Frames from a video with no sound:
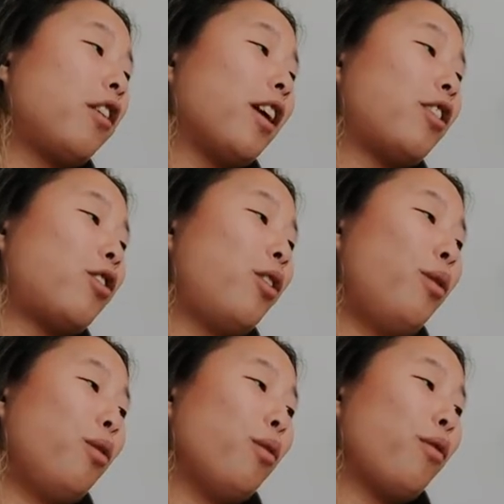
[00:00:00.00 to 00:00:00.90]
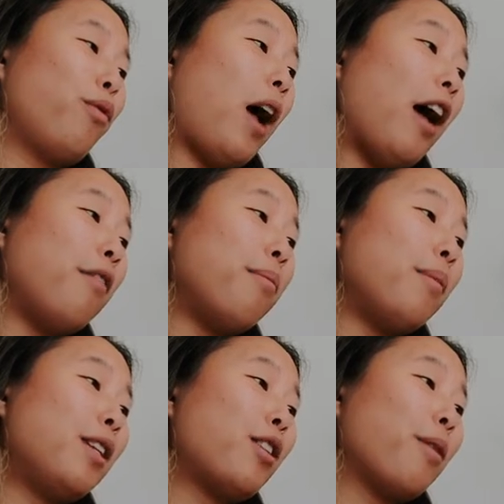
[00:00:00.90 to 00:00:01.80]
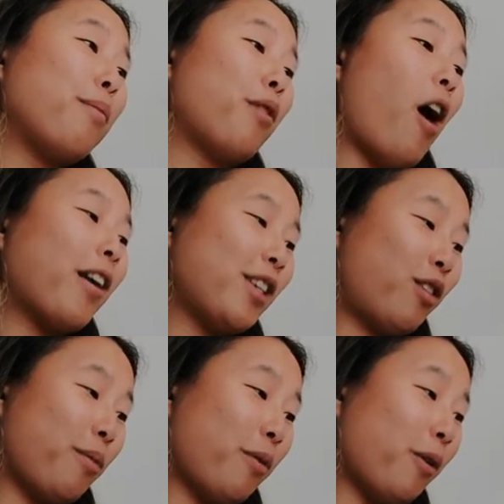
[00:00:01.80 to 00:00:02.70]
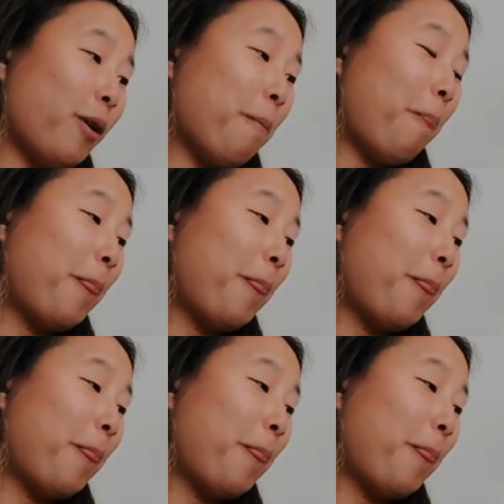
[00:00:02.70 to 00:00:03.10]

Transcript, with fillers: grades 2 through 5, midterm progress report.